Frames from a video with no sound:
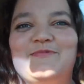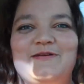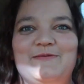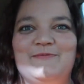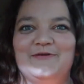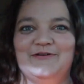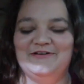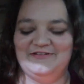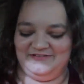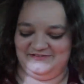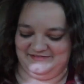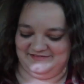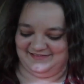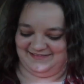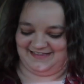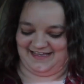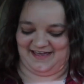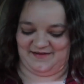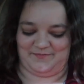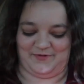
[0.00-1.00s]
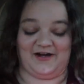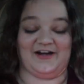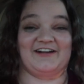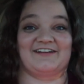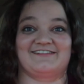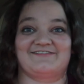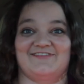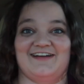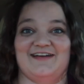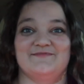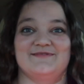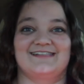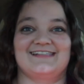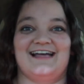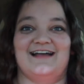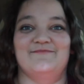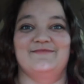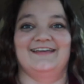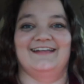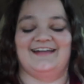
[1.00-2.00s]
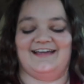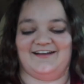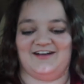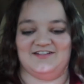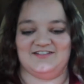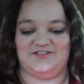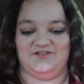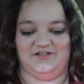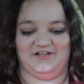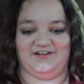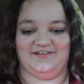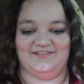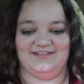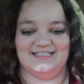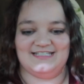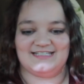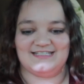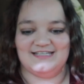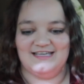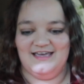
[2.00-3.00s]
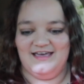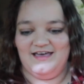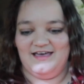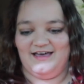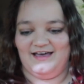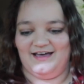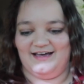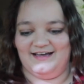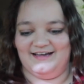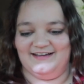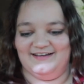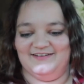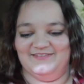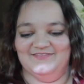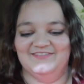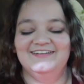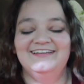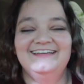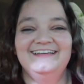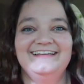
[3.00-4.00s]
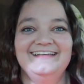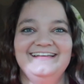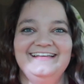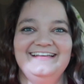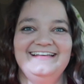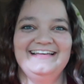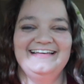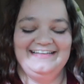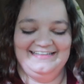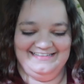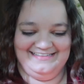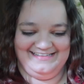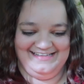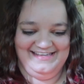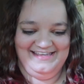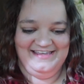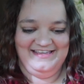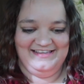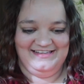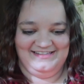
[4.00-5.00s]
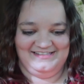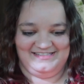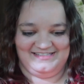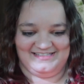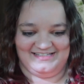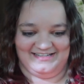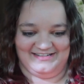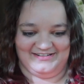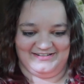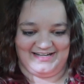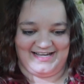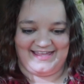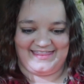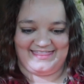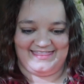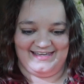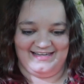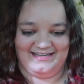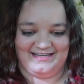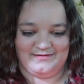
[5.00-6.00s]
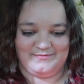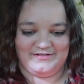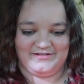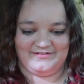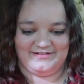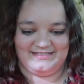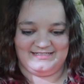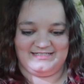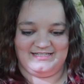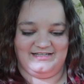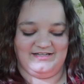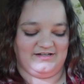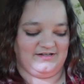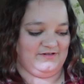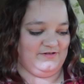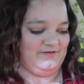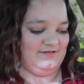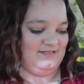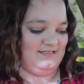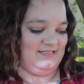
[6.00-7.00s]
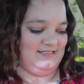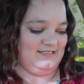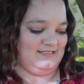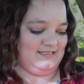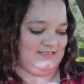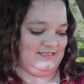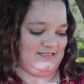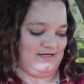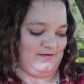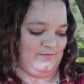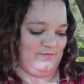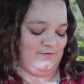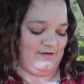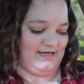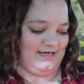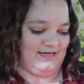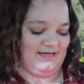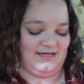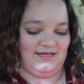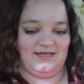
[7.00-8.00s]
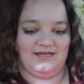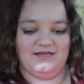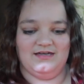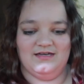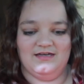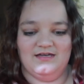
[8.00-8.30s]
people that parked right beside me and I got too nervous. Um, so I think I'm going to go to Subway.